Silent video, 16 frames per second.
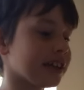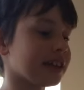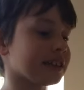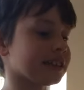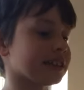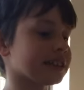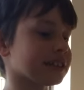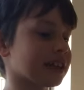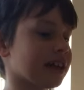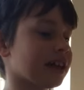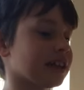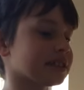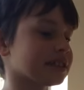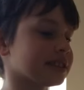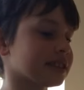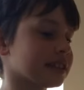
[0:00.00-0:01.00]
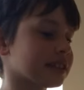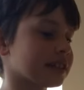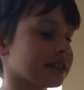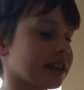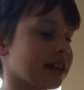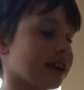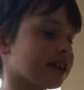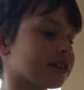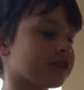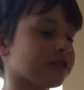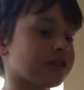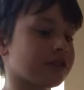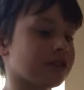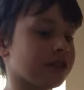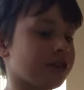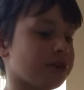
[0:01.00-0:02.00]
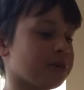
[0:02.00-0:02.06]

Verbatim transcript: and his aunts and uncle,